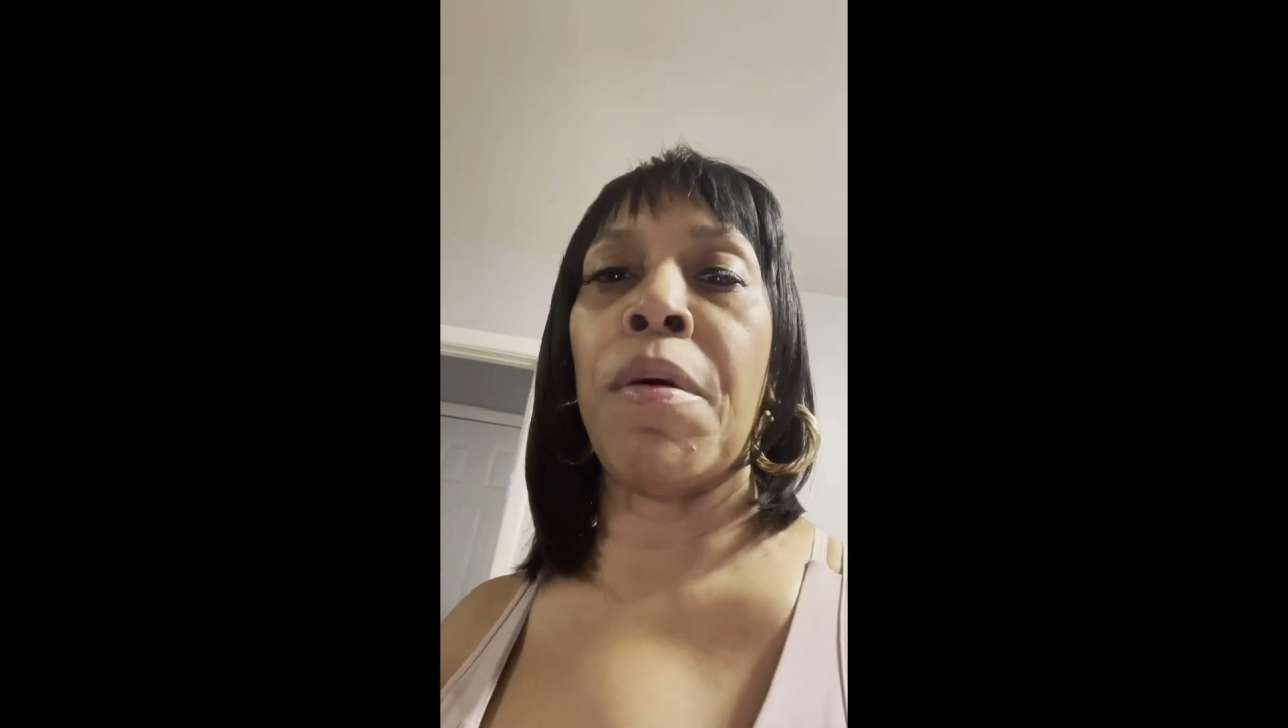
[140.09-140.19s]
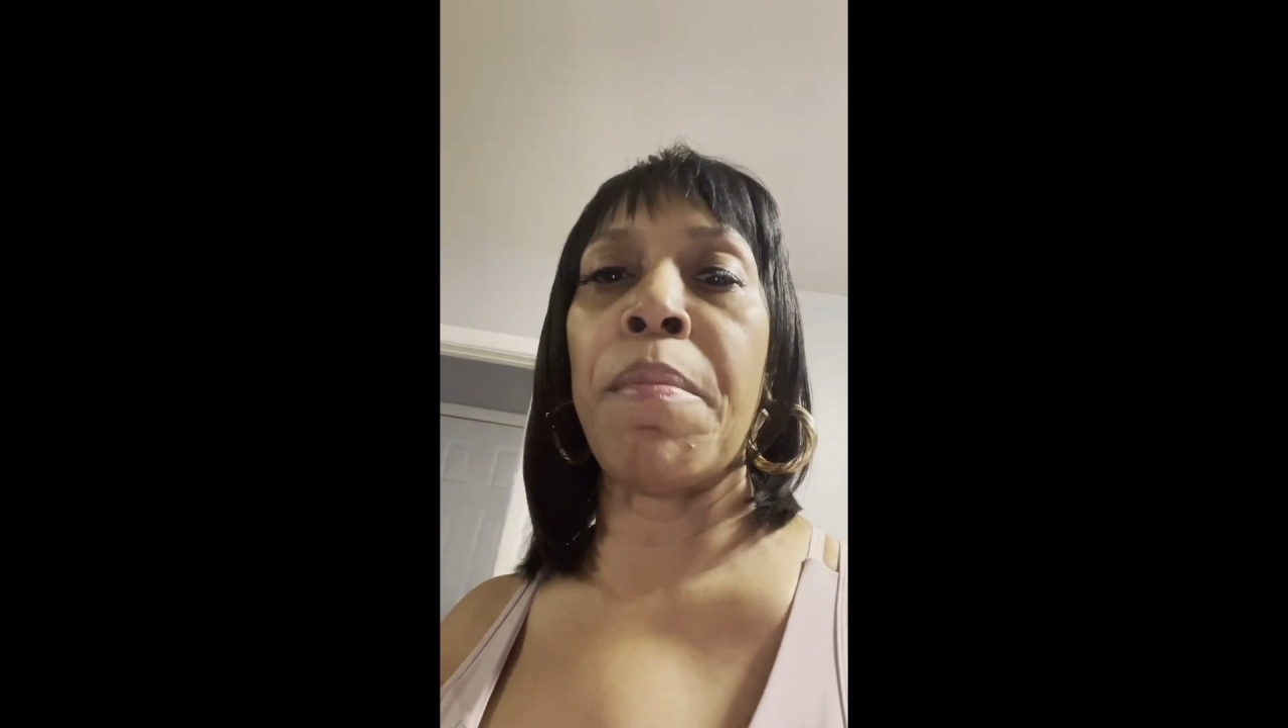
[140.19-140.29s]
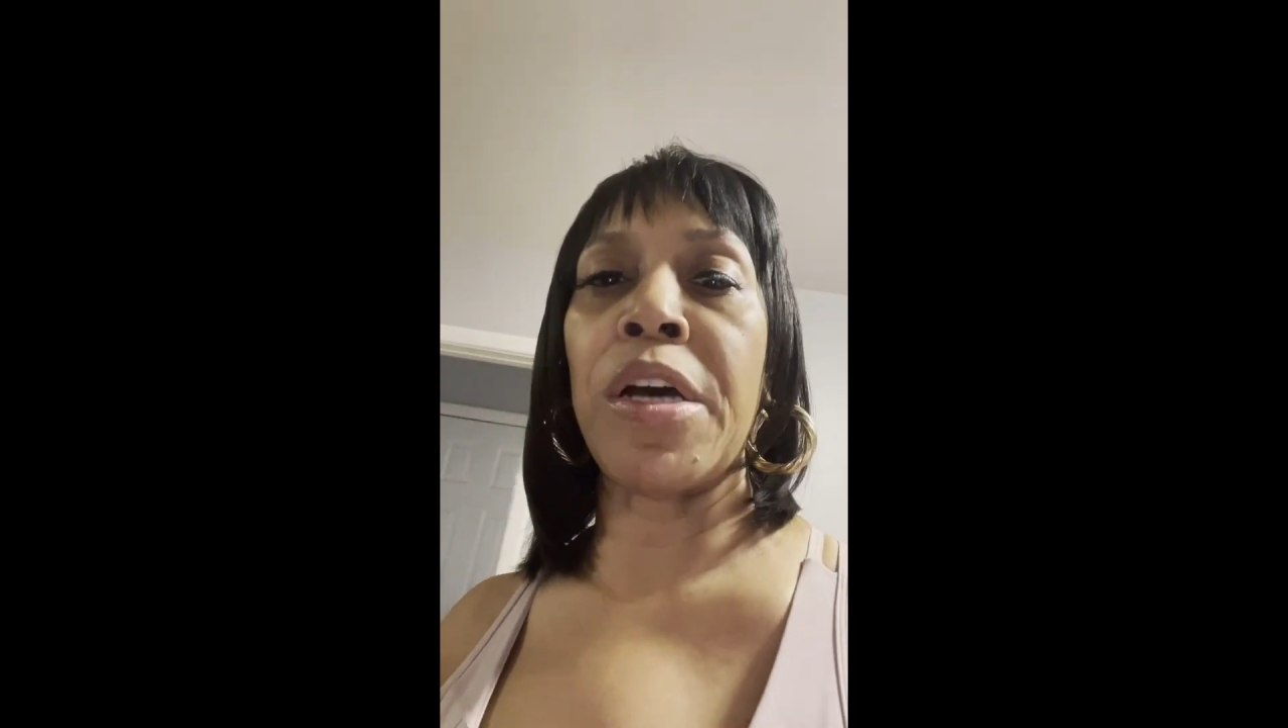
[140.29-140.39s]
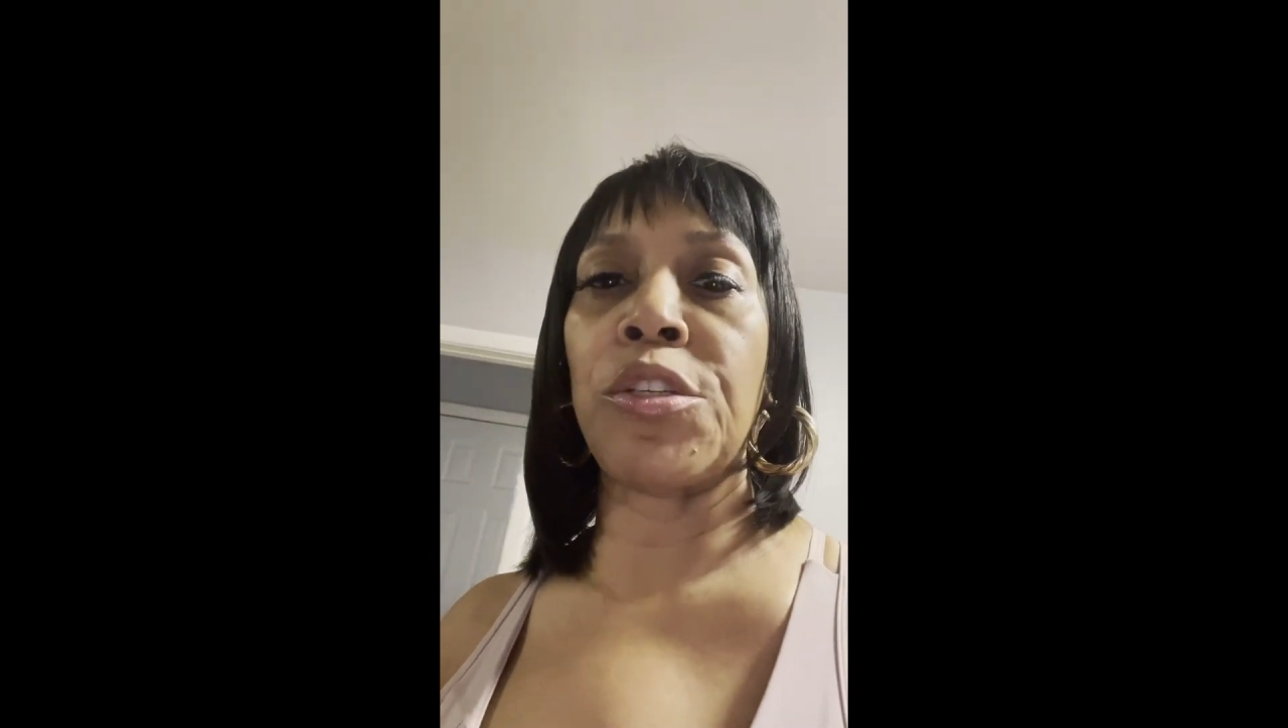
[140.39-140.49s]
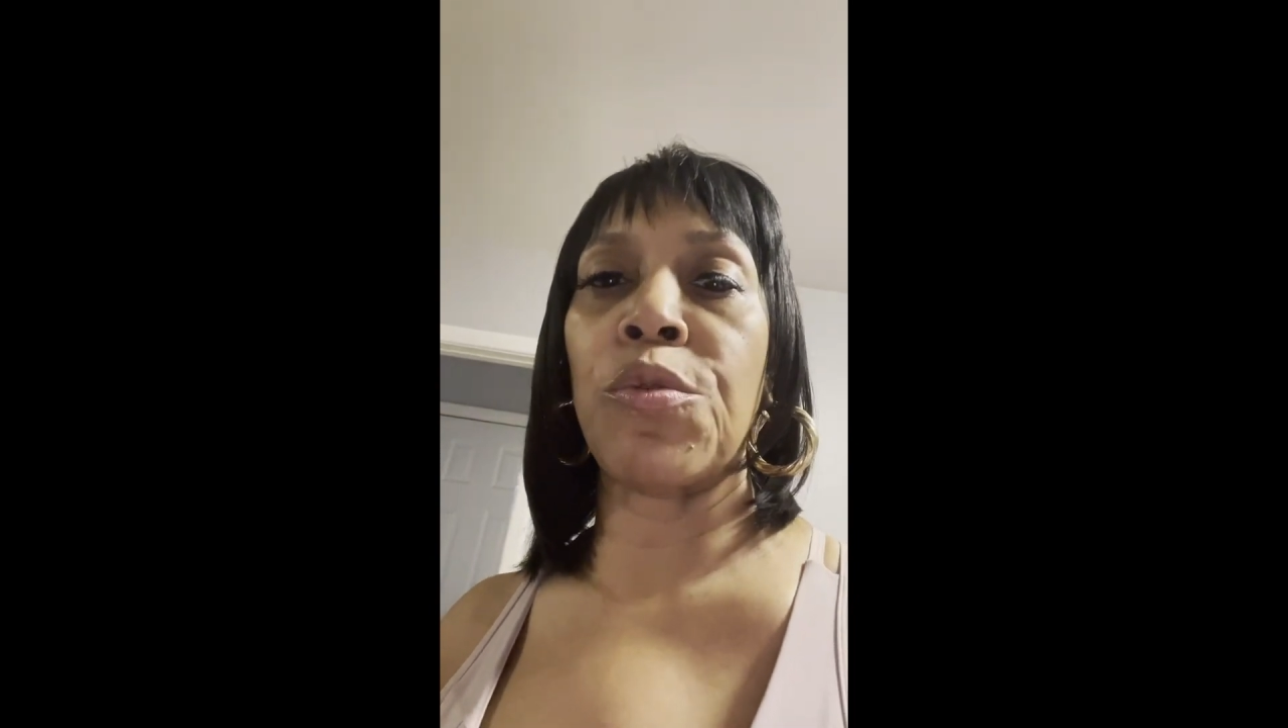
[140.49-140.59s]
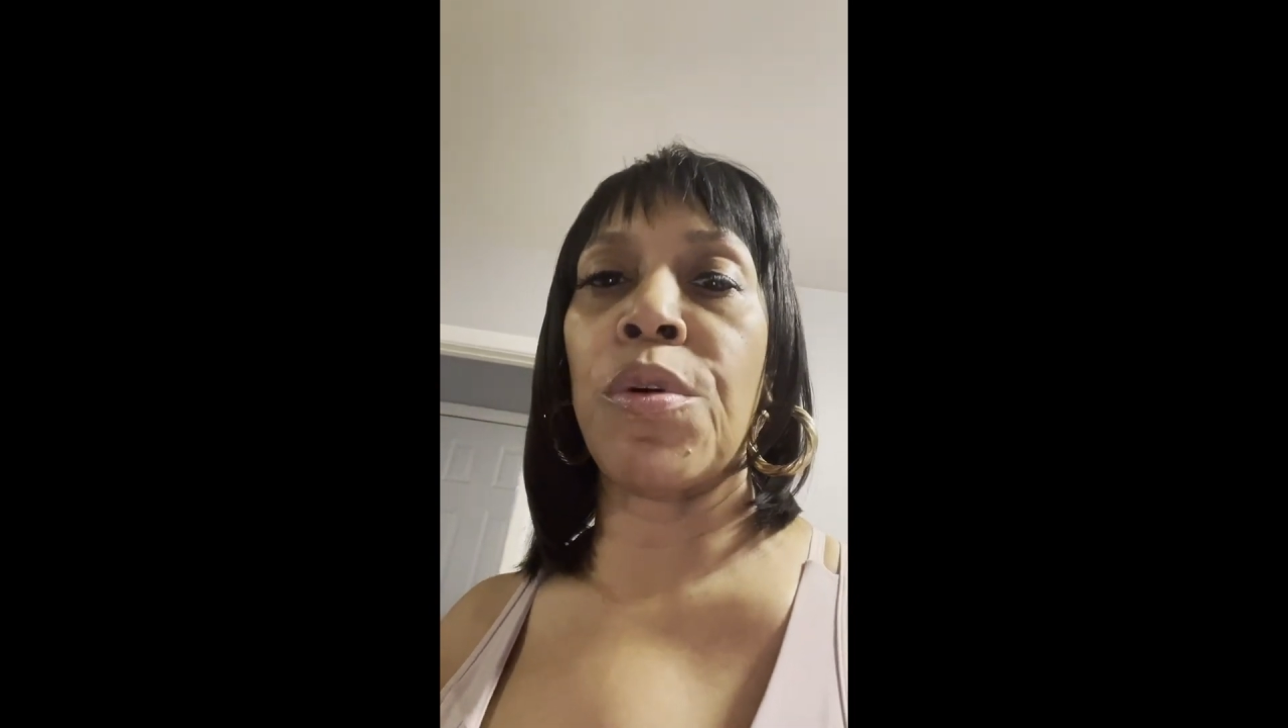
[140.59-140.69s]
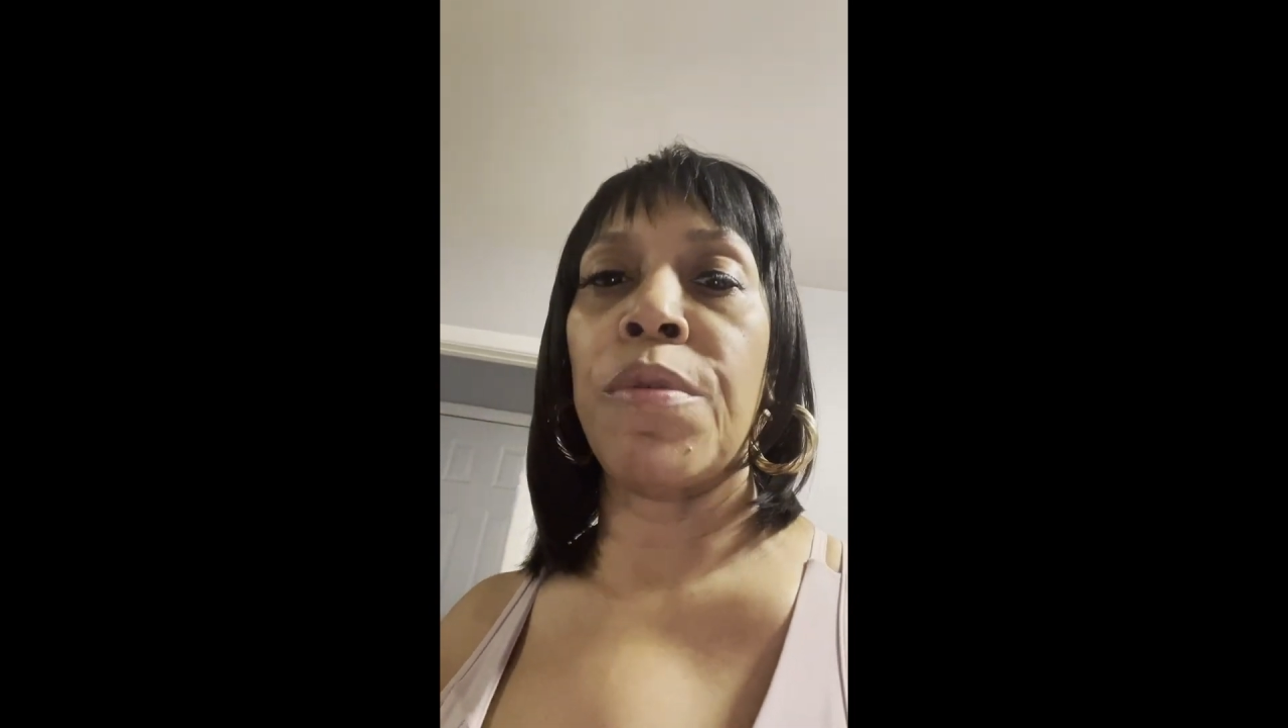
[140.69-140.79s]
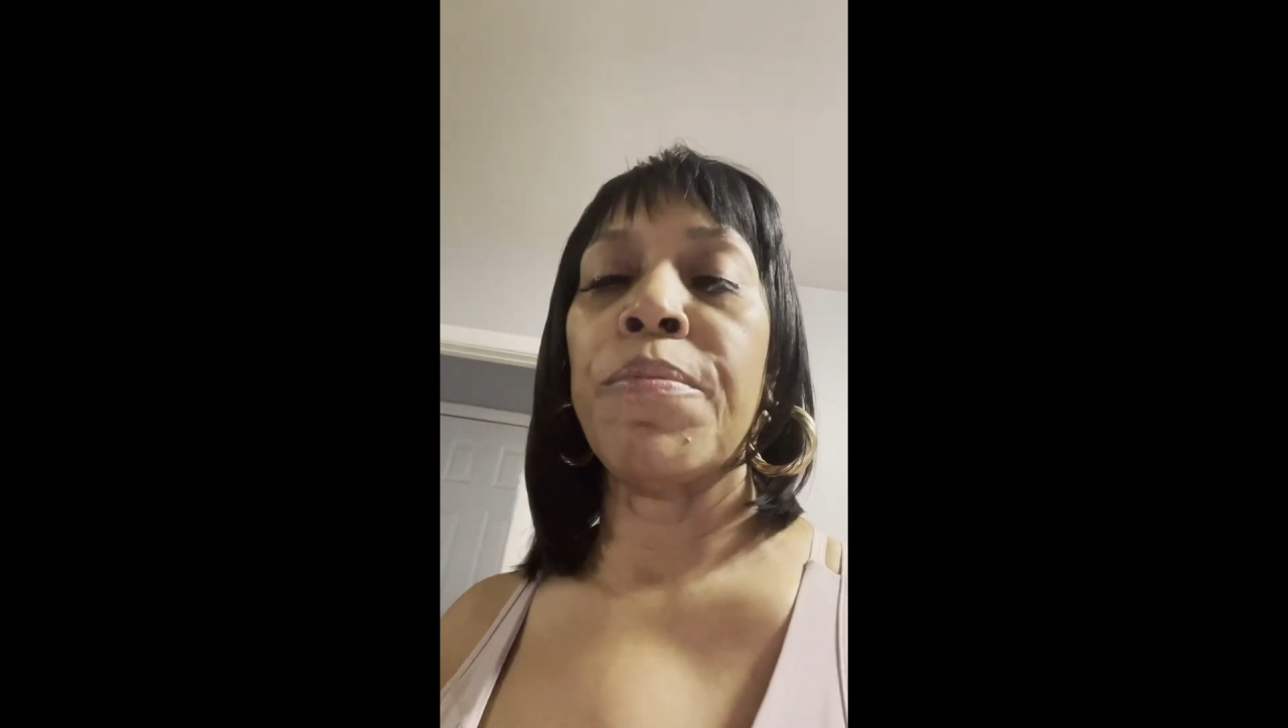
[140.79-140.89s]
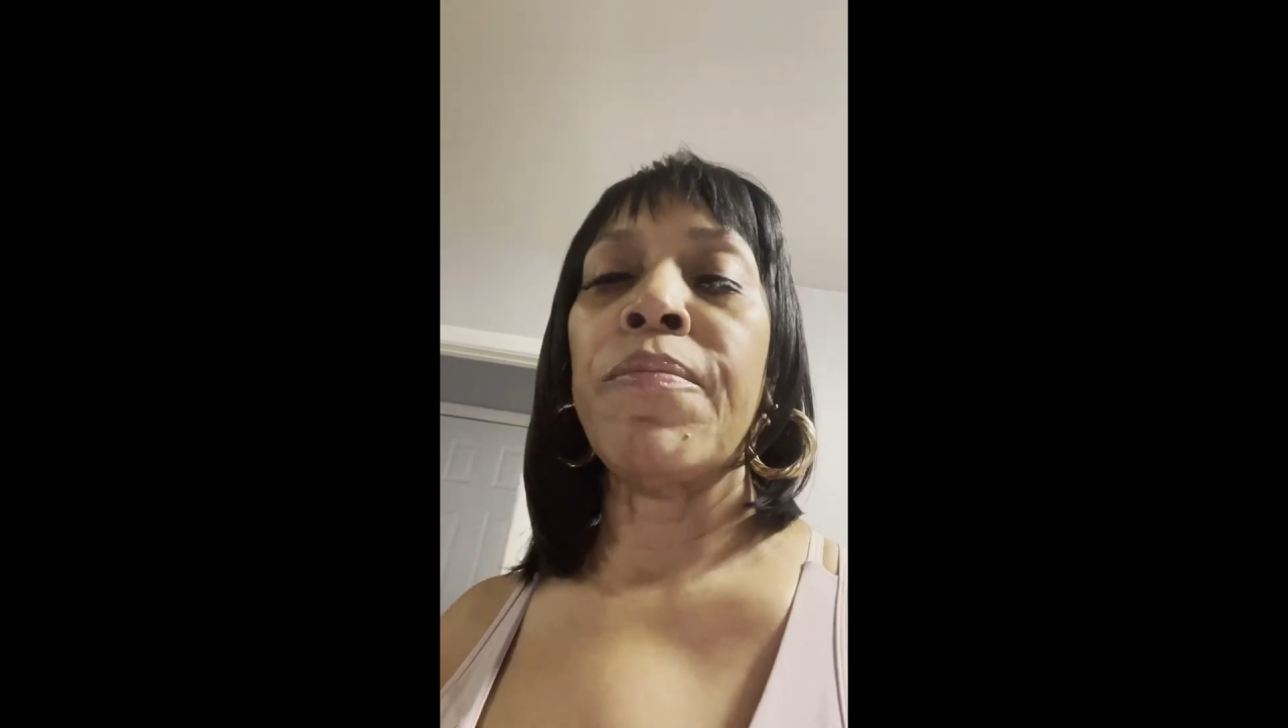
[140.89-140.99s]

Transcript: the muscle